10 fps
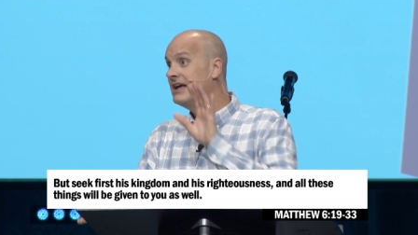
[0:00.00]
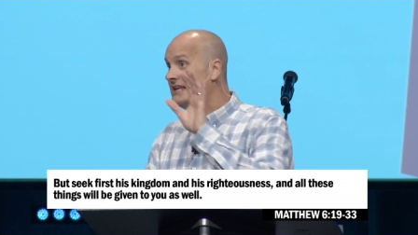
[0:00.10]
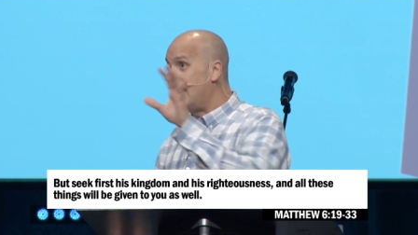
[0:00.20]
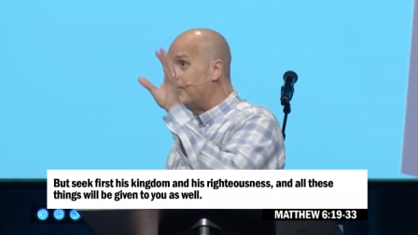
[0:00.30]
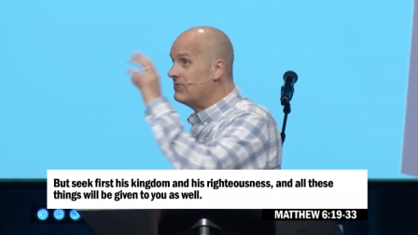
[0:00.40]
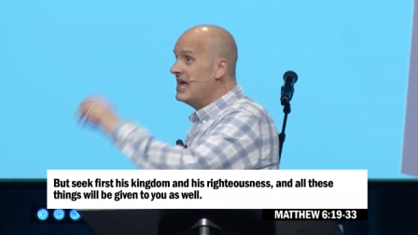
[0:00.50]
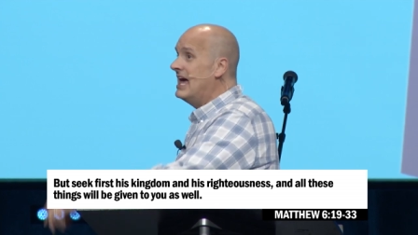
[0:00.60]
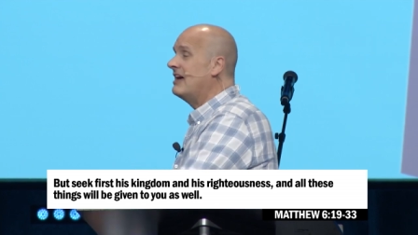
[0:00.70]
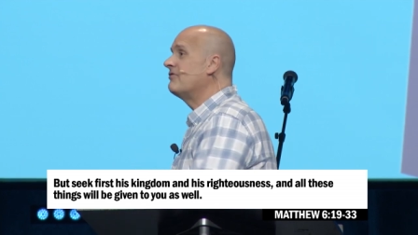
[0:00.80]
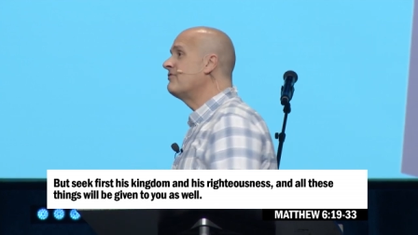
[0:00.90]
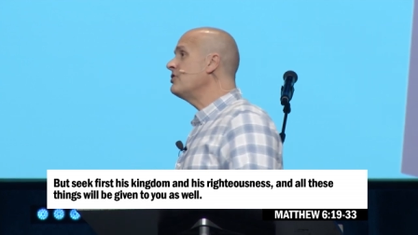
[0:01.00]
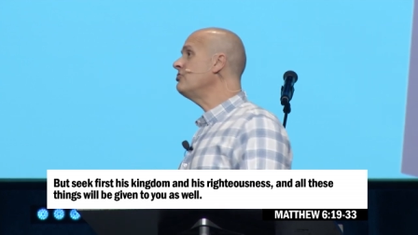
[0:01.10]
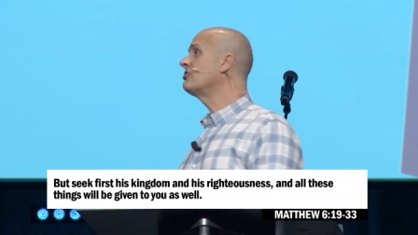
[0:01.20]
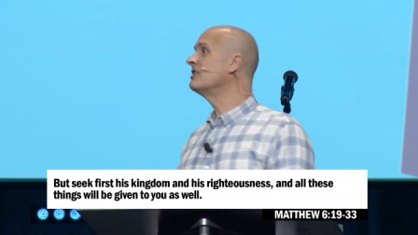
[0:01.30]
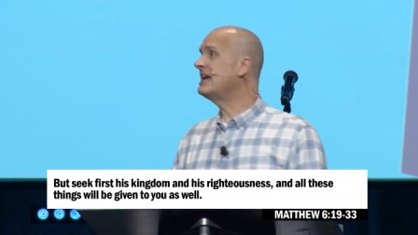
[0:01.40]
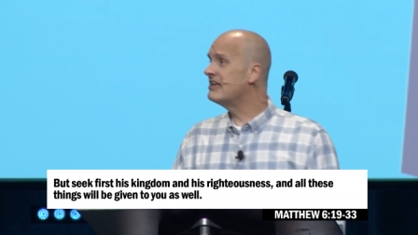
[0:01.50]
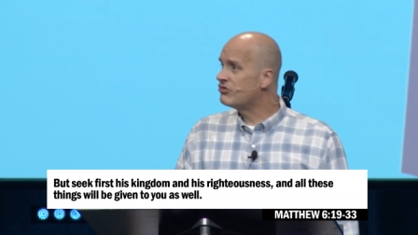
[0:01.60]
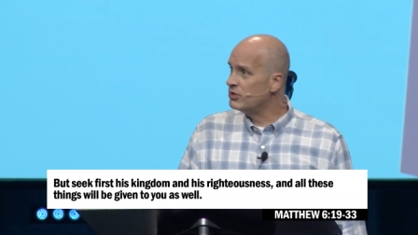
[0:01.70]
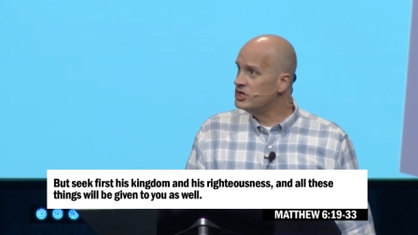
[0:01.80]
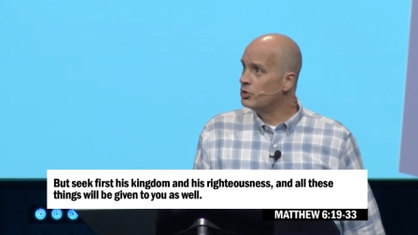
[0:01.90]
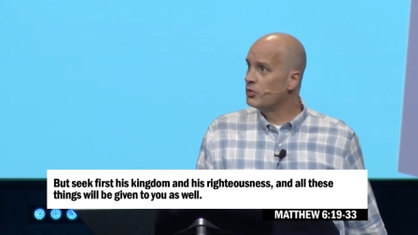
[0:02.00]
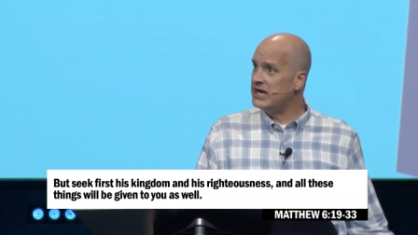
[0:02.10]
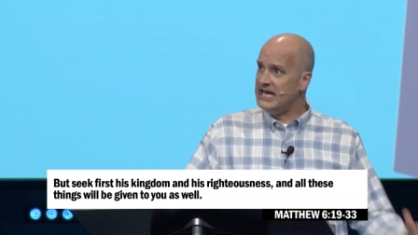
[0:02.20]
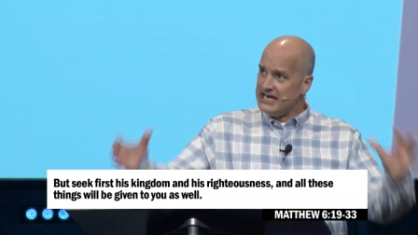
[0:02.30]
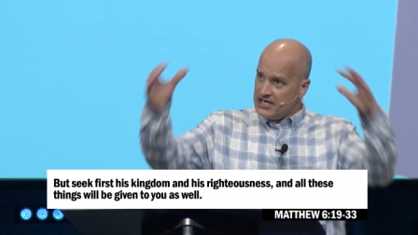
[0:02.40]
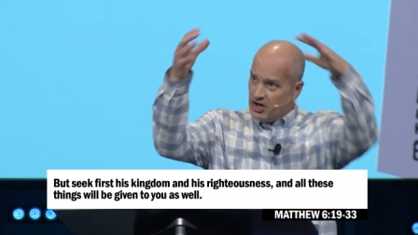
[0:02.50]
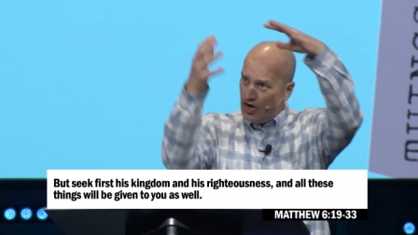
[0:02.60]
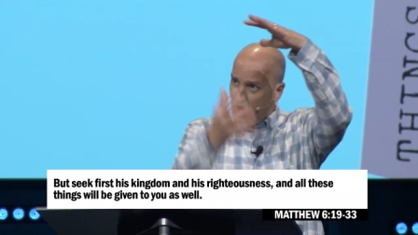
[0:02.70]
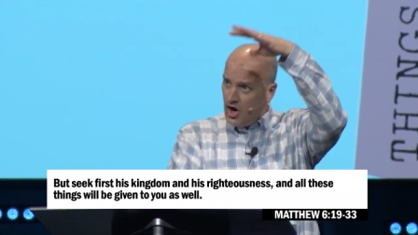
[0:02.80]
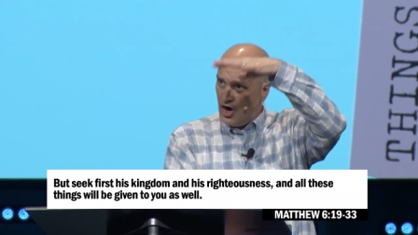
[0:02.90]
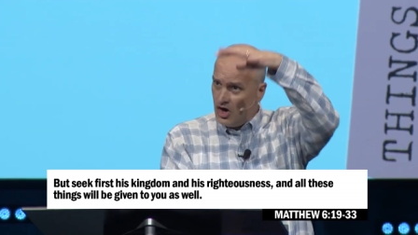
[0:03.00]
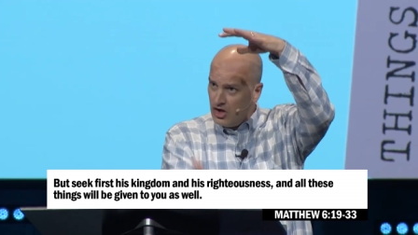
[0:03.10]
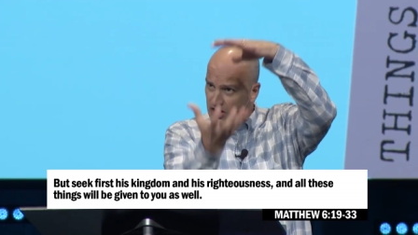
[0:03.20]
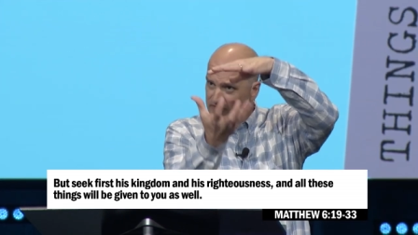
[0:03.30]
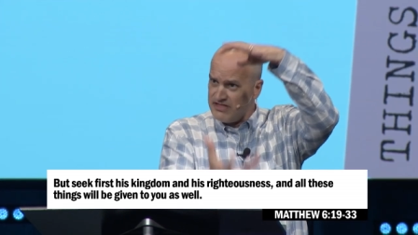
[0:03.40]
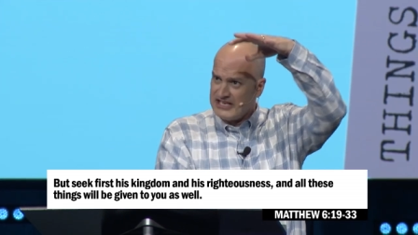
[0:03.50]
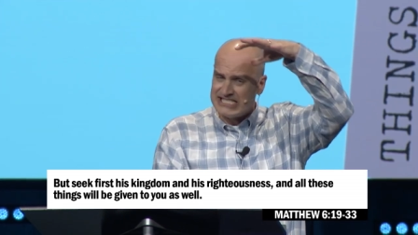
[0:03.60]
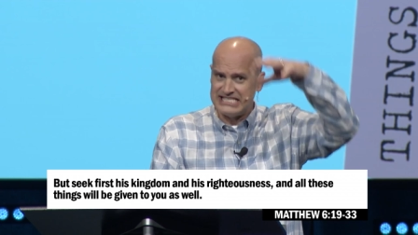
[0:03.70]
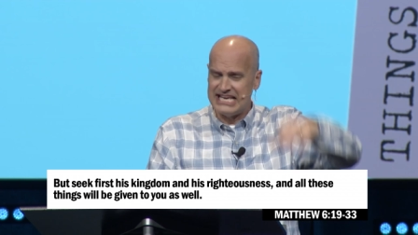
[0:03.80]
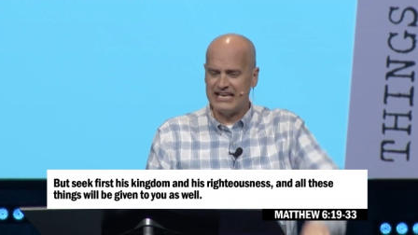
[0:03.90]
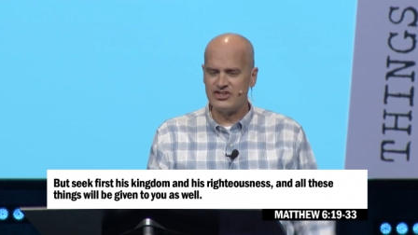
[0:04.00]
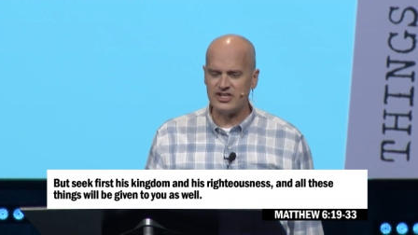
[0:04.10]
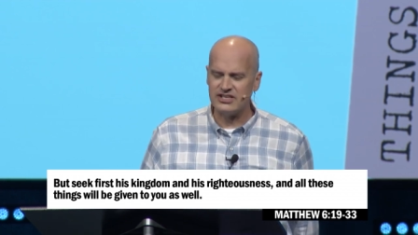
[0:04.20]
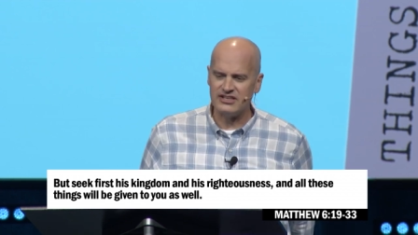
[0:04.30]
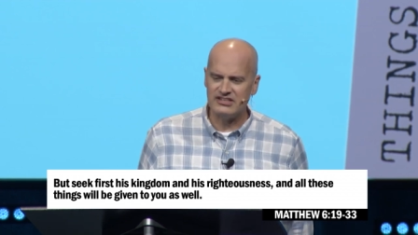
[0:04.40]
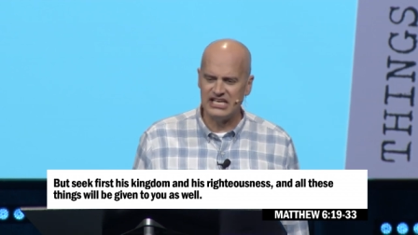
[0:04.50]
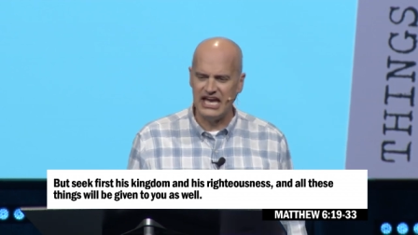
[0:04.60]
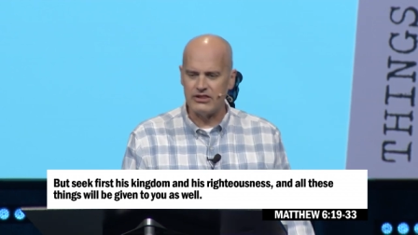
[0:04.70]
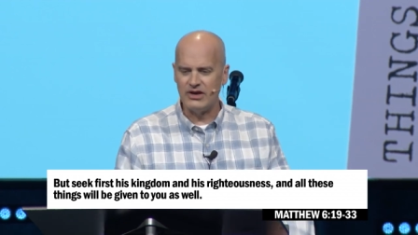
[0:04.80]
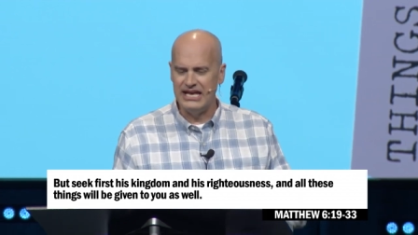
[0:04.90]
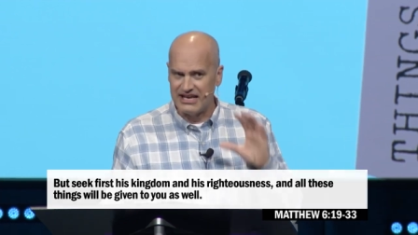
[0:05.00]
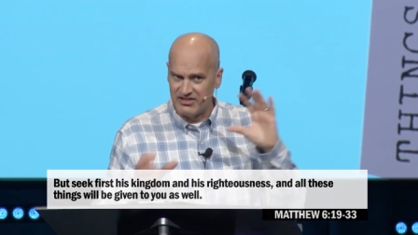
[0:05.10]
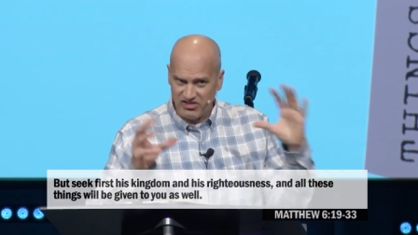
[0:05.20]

Now, at first glance, when you read all of this section together, it can